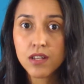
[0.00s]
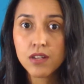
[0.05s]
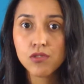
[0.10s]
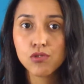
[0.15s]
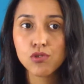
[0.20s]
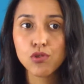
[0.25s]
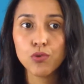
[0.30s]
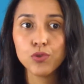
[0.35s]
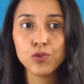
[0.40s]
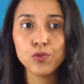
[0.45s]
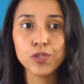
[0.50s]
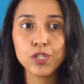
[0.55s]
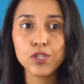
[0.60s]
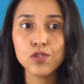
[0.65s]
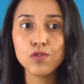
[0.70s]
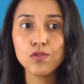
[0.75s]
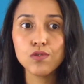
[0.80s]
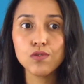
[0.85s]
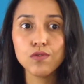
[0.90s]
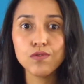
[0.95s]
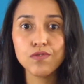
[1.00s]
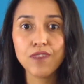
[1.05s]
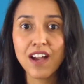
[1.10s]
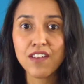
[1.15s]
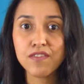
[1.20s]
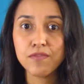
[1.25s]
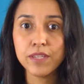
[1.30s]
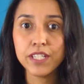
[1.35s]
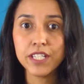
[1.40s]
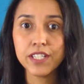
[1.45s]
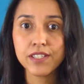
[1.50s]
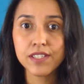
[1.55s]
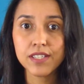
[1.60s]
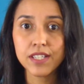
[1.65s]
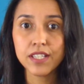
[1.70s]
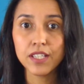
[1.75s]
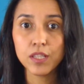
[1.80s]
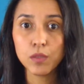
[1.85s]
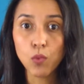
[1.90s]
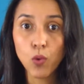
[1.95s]
So you can do 5 minutes
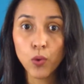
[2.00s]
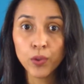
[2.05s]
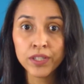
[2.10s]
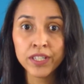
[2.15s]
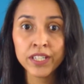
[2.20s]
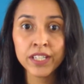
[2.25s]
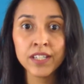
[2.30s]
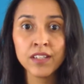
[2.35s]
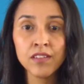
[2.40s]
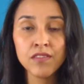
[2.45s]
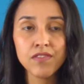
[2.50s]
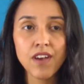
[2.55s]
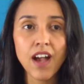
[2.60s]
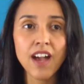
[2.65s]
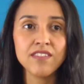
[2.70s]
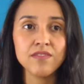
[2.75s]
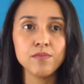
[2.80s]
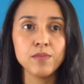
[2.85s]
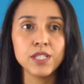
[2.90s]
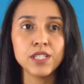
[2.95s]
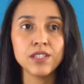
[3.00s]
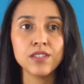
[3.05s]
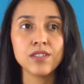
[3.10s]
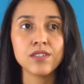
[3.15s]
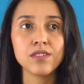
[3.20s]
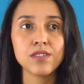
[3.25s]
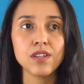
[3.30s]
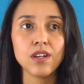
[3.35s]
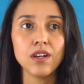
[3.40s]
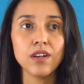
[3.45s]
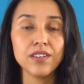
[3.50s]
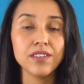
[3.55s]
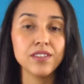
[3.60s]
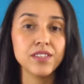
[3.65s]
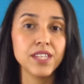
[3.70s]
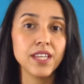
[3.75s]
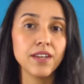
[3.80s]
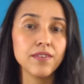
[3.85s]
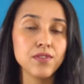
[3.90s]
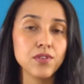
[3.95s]
in the morning, 5 minutes in
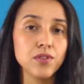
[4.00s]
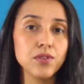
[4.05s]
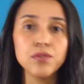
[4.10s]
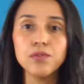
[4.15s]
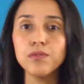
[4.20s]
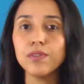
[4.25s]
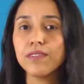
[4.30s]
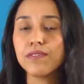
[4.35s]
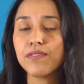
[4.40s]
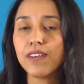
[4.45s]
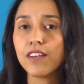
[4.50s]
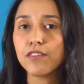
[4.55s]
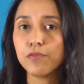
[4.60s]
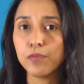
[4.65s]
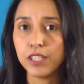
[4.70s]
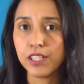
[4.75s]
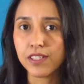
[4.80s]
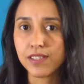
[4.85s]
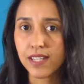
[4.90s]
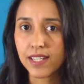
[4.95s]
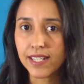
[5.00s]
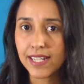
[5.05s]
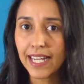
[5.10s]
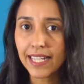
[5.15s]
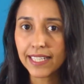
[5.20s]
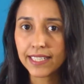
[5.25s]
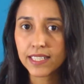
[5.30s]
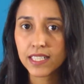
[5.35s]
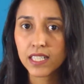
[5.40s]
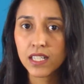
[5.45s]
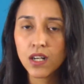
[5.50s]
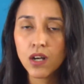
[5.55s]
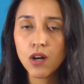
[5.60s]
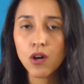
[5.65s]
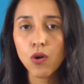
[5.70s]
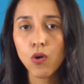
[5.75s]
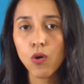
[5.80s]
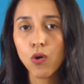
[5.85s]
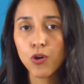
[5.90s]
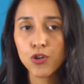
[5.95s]
the afternoon, and 5 minutes at night,
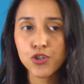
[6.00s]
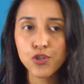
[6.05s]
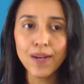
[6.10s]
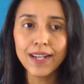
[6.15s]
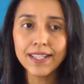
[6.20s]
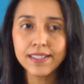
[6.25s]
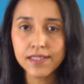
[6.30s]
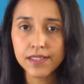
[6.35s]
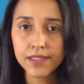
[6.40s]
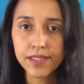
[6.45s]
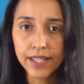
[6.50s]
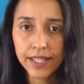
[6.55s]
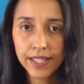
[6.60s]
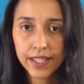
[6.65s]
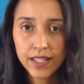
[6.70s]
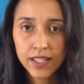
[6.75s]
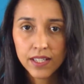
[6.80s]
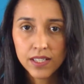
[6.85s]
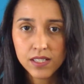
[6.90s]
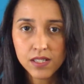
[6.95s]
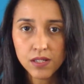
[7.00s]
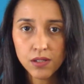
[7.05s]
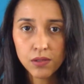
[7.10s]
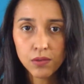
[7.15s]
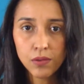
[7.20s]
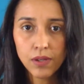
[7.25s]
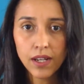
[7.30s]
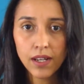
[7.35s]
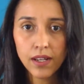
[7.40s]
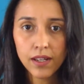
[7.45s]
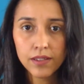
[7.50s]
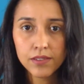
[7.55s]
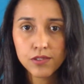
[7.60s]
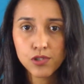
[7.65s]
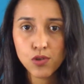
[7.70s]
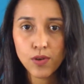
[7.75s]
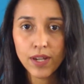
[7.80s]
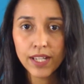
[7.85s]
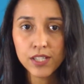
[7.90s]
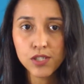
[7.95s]
or twice a day. So
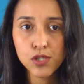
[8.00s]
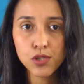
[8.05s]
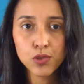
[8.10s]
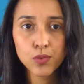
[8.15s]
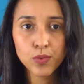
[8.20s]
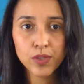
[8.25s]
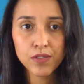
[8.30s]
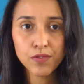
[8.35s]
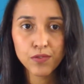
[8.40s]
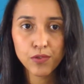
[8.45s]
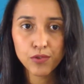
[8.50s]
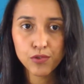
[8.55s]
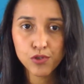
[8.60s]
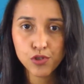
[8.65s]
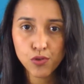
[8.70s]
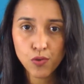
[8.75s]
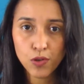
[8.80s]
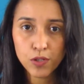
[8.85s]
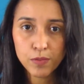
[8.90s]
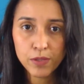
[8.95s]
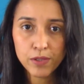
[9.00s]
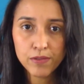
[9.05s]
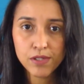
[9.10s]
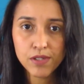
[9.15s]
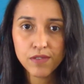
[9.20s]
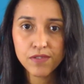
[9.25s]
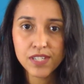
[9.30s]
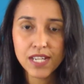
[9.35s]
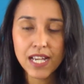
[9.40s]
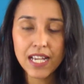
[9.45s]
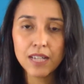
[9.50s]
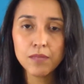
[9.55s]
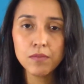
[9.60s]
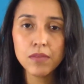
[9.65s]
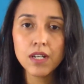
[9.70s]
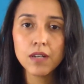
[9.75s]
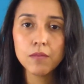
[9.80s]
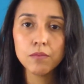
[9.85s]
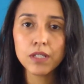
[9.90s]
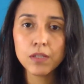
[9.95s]
try to do it for a short period of time,
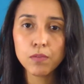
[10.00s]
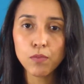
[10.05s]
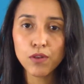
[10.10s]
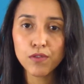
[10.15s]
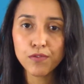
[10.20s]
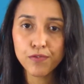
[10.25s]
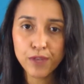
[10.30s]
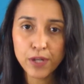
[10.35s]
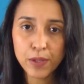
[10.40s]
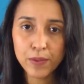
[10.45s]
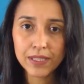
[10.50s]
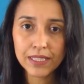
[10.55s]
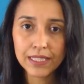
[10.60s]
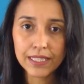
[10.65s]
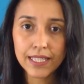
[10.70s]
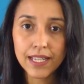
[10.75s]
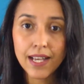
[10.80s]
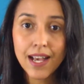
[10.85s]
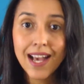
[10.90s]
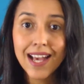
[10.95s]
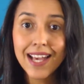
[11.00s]
but more frequently.